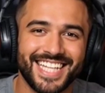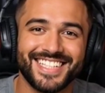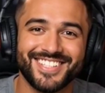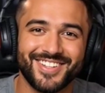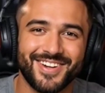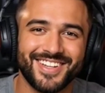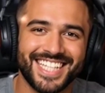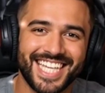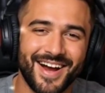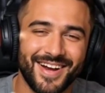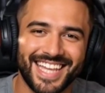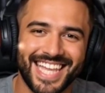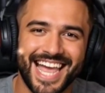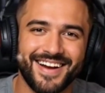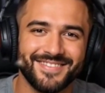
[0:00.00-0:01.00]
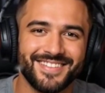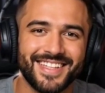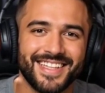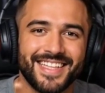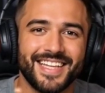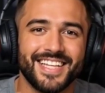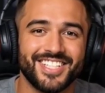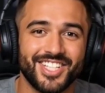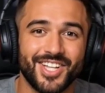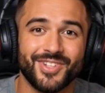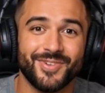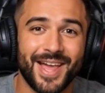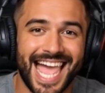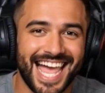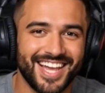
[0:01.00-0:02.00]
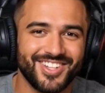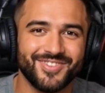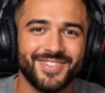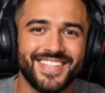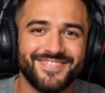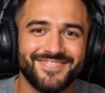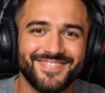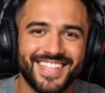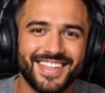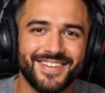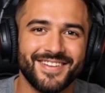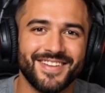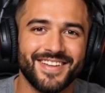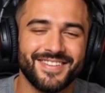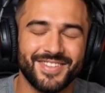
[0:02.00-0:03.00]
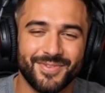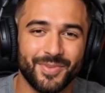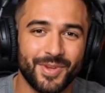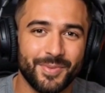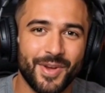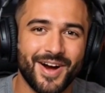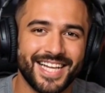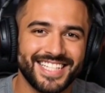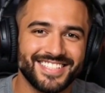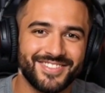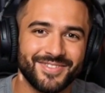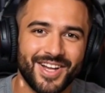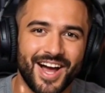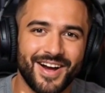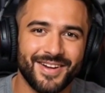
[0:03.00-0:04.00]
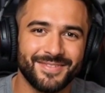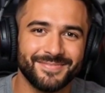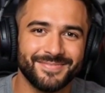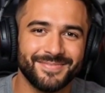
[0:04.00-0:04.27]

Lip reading: into your Neo account, so you actually feel the reward as you go.